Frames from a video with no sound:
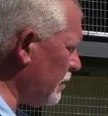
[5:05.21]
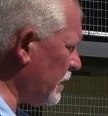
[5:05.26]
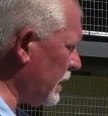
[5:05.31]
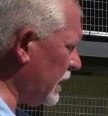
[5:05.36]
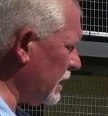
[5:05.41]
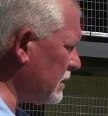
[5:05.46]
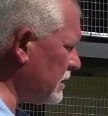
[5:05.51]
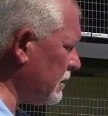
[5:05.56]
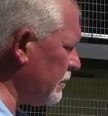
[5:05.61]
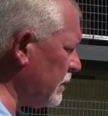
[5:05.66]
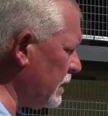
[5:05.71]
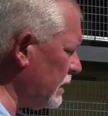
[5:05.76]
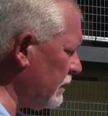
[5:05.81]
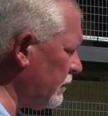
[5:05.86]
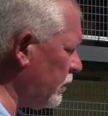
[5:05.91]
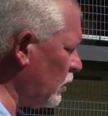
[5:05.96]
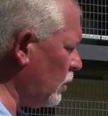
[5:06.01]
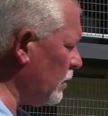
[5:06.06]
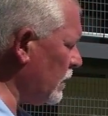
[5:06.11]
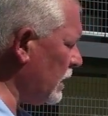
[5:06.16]
pellets have been
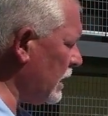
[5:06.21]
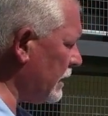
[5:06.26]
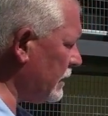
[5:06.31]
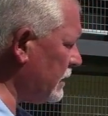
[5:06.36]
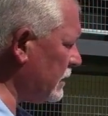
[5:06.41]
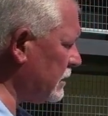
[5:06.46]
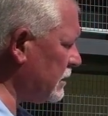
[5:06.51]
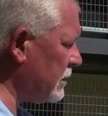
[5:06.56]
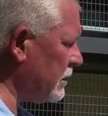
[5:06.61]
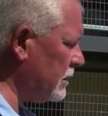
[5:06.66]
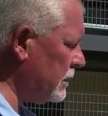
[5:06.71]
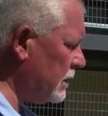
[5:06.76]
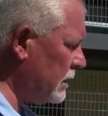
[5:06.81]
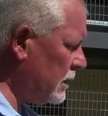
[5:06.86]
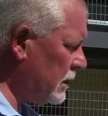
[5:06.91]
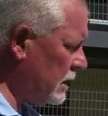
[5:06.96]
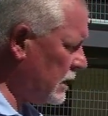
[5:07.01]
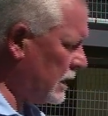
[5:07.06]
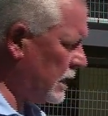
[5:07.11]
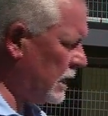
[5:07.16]
formulated
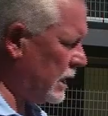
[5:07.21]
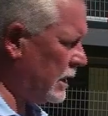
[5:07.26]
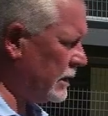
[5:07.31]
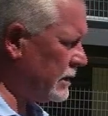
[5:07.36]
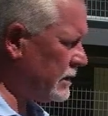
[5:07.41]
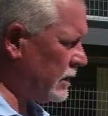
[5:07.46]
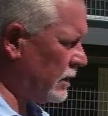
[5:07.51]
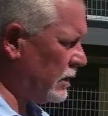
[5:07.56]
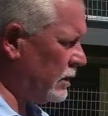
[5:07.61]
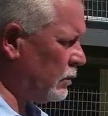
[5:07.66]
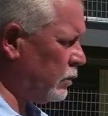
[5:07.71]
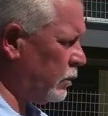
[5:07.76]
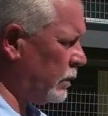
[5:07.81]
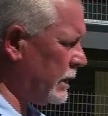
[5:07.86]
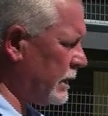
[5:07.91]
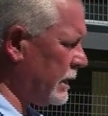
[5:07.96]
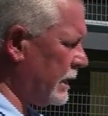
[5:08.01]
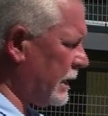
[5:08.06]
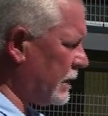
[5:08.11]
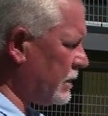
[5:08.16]
so that we
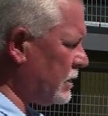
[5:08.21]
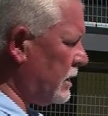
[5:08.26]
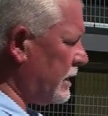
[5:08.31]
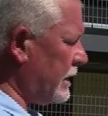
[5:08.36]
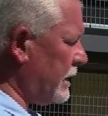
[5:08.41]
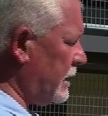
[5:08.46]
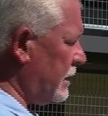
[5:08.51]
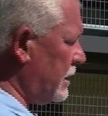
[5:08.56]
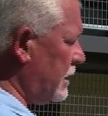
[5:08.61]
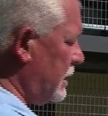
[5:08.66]
can actually